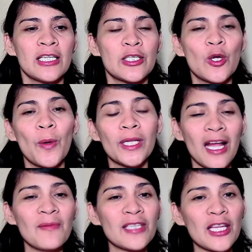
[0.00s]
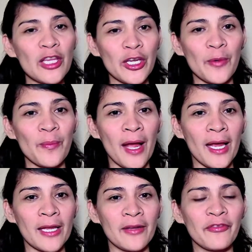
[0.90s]
so what comes into your
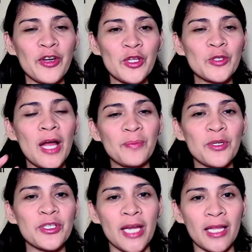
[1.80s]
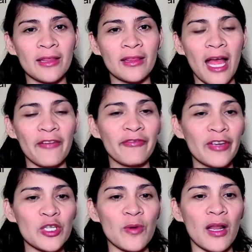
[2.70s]
mind for you to appreciate
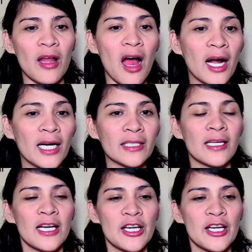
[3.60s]
visual art?